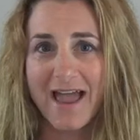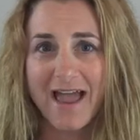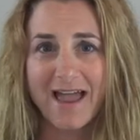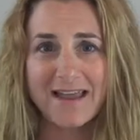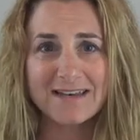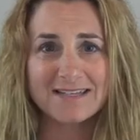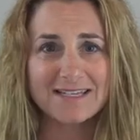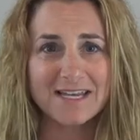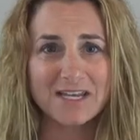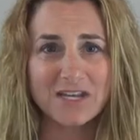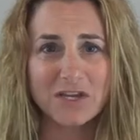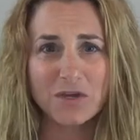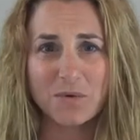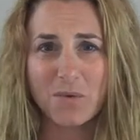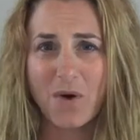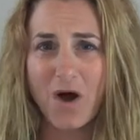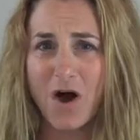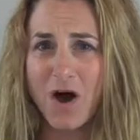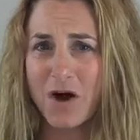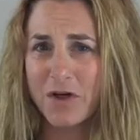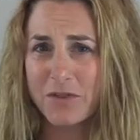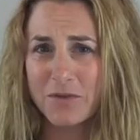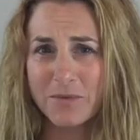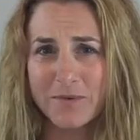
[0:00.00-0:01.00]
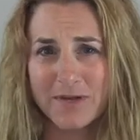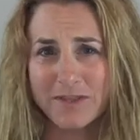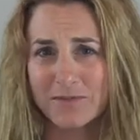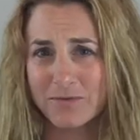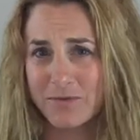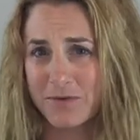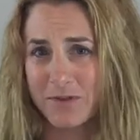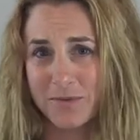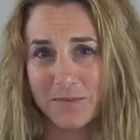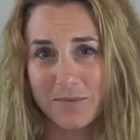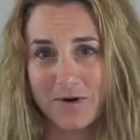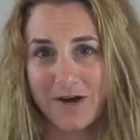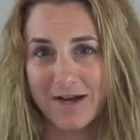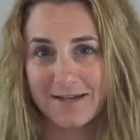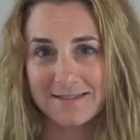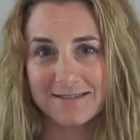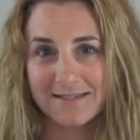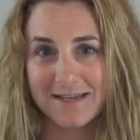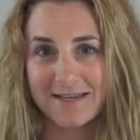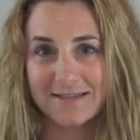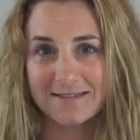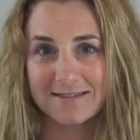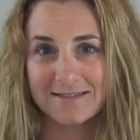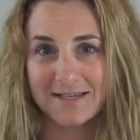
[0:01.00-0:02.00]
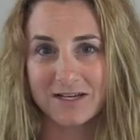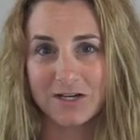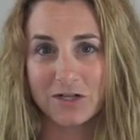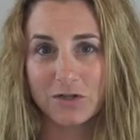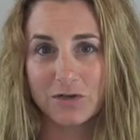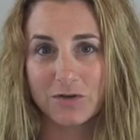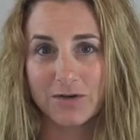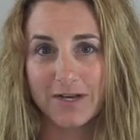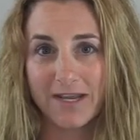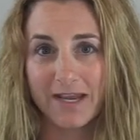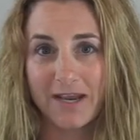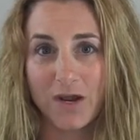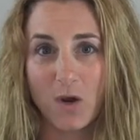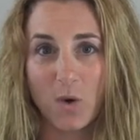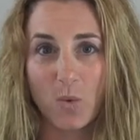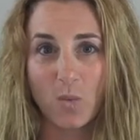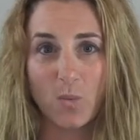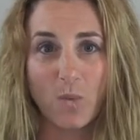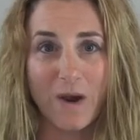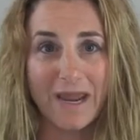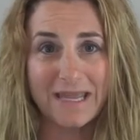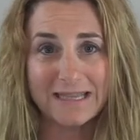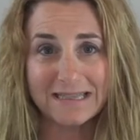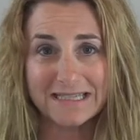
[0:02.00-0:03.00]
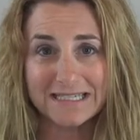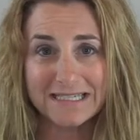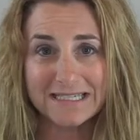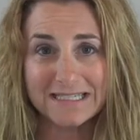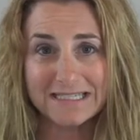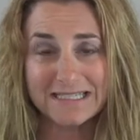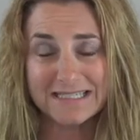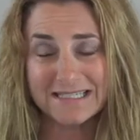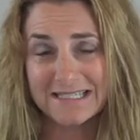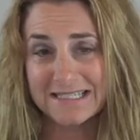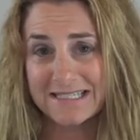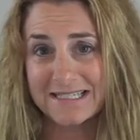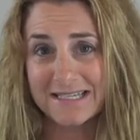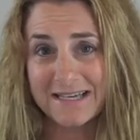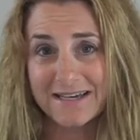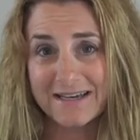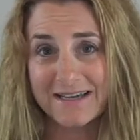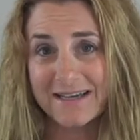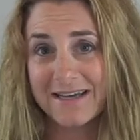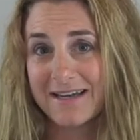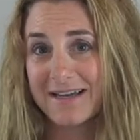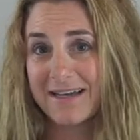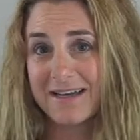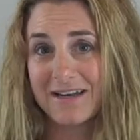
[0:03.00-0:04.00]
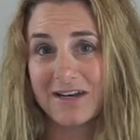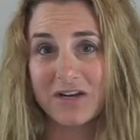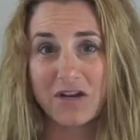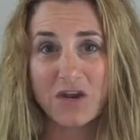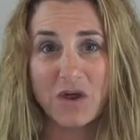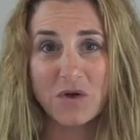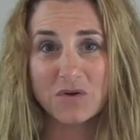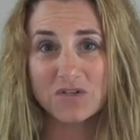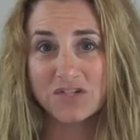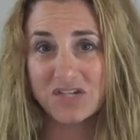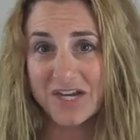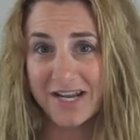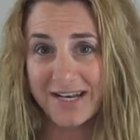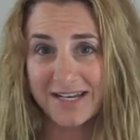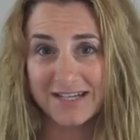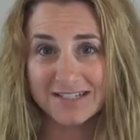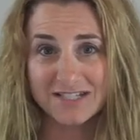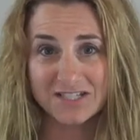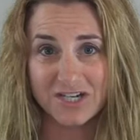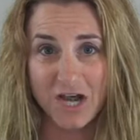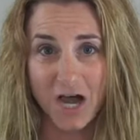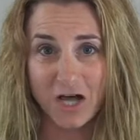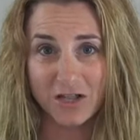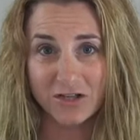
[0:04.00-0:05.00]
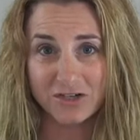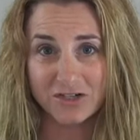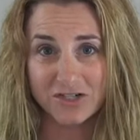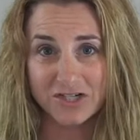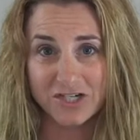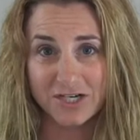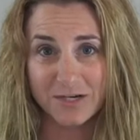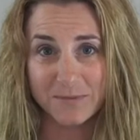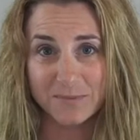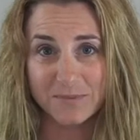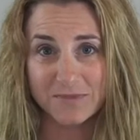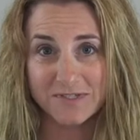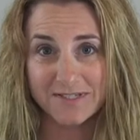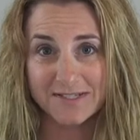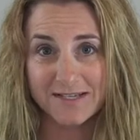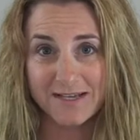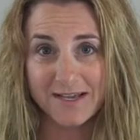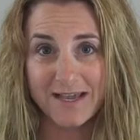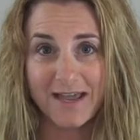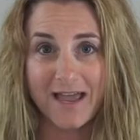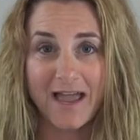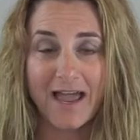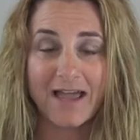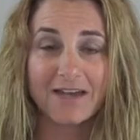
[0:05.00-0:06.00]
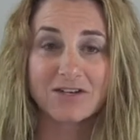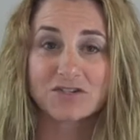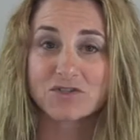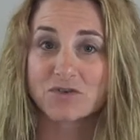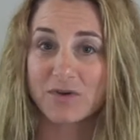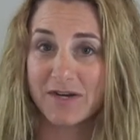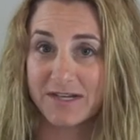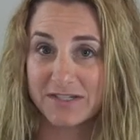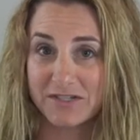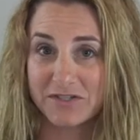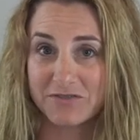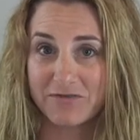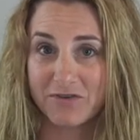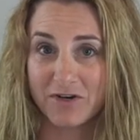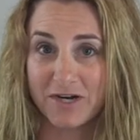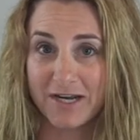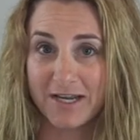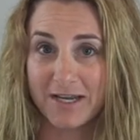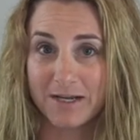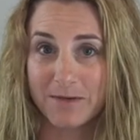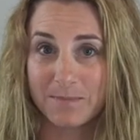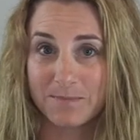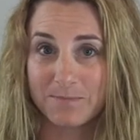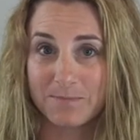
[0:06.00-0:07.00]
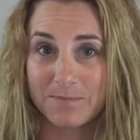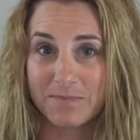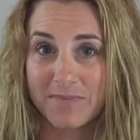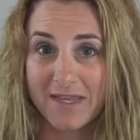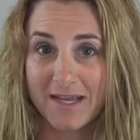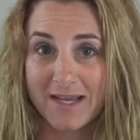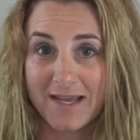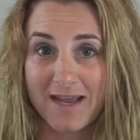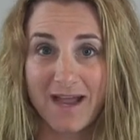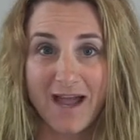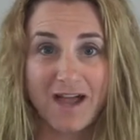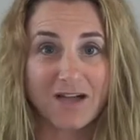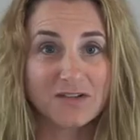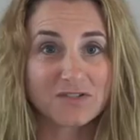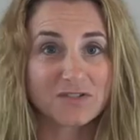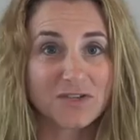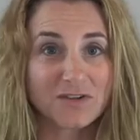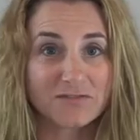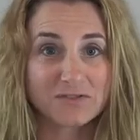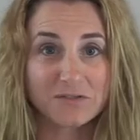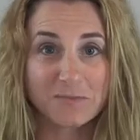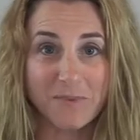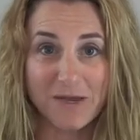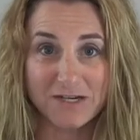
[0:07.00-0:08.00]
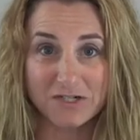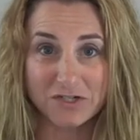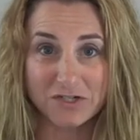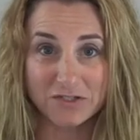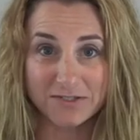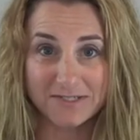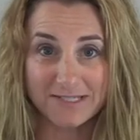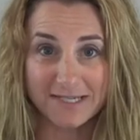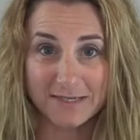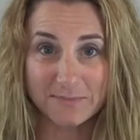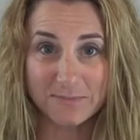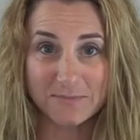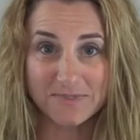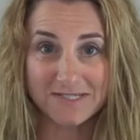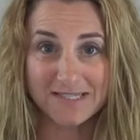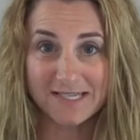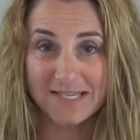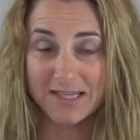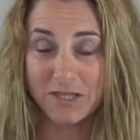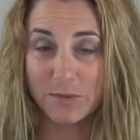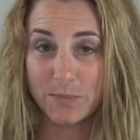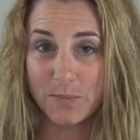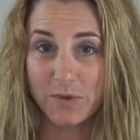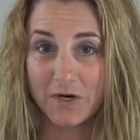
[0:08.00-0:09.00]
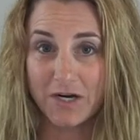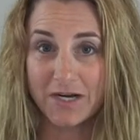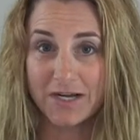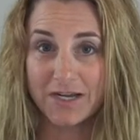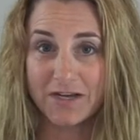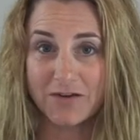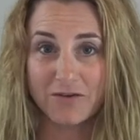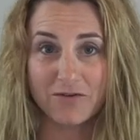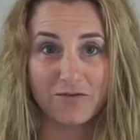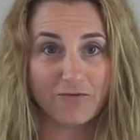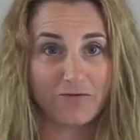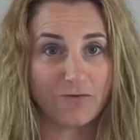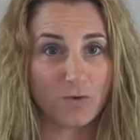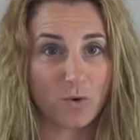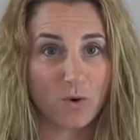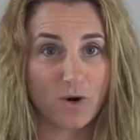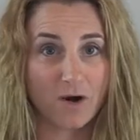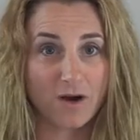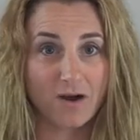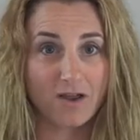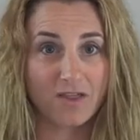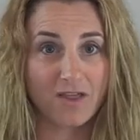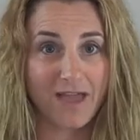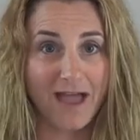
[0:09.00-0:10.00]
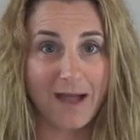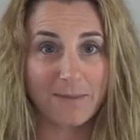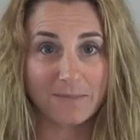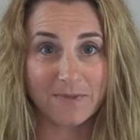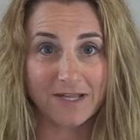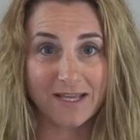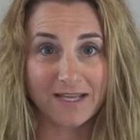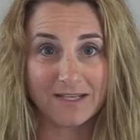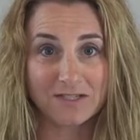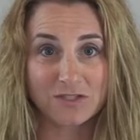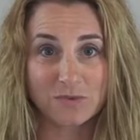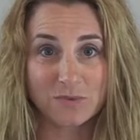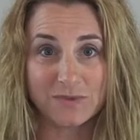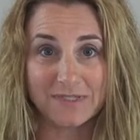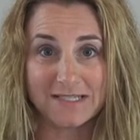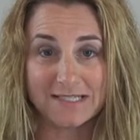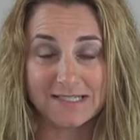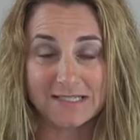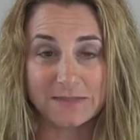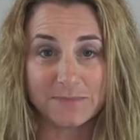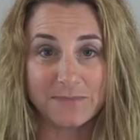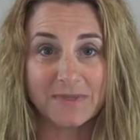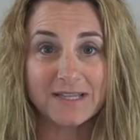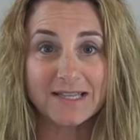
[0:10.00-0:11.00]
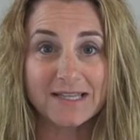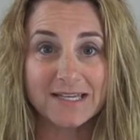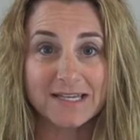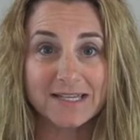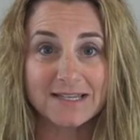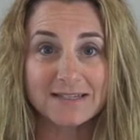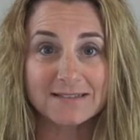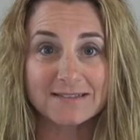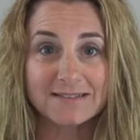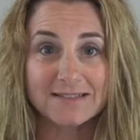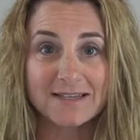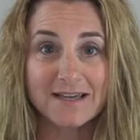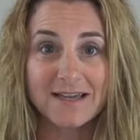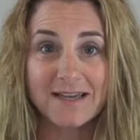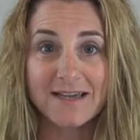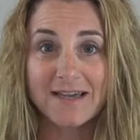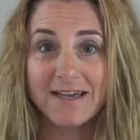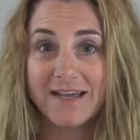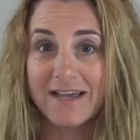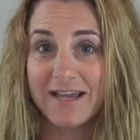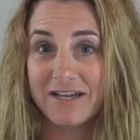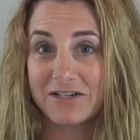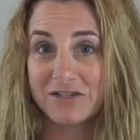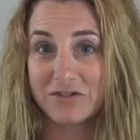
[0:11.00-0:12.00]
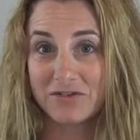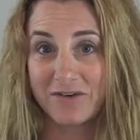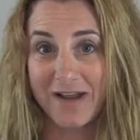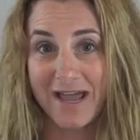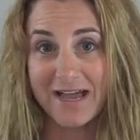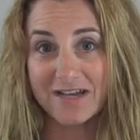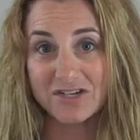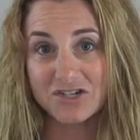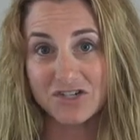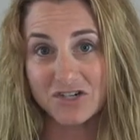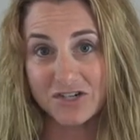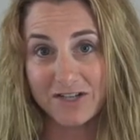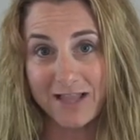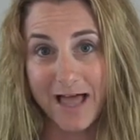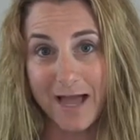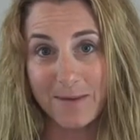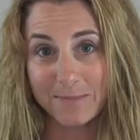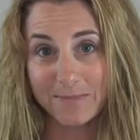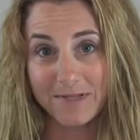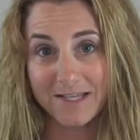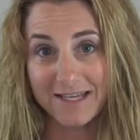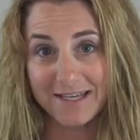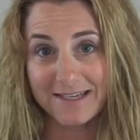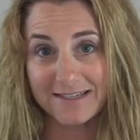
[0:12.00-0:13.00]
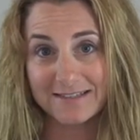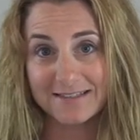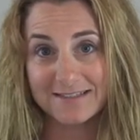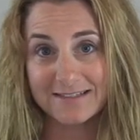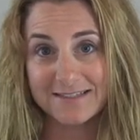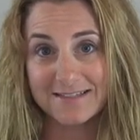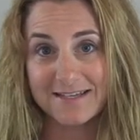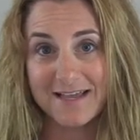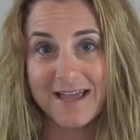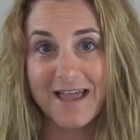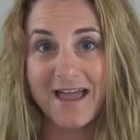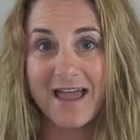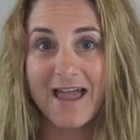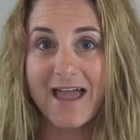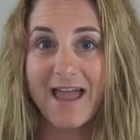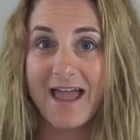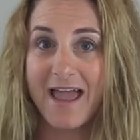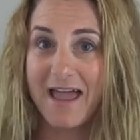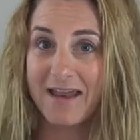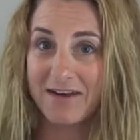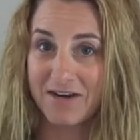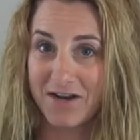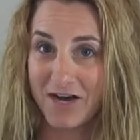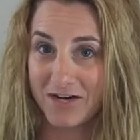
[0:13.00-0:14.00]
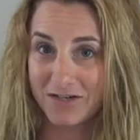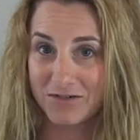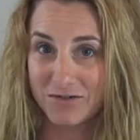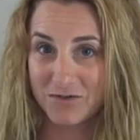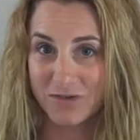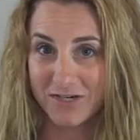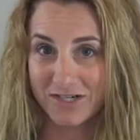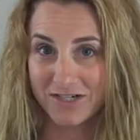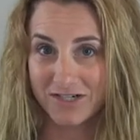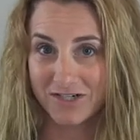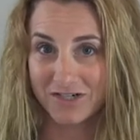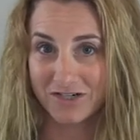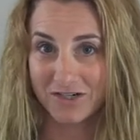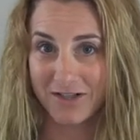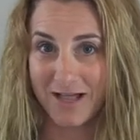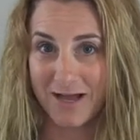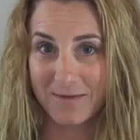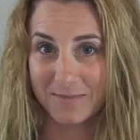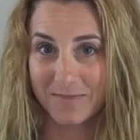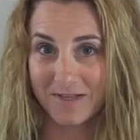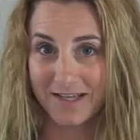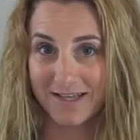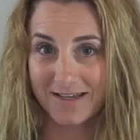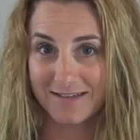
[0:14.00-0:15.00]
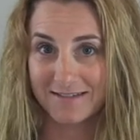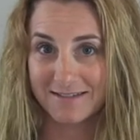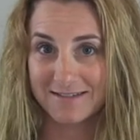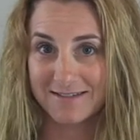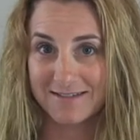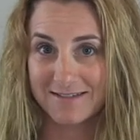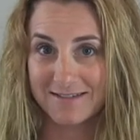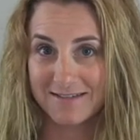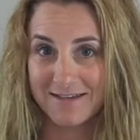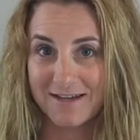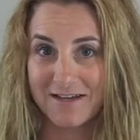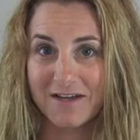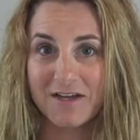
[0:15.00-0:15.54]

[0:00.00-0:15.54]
and take you all the way through the process, including waitlists, negotiating scholarships, and transferring. I also have special tips in the book for applicants with disabilities, international applicants, and non-traditional applicants.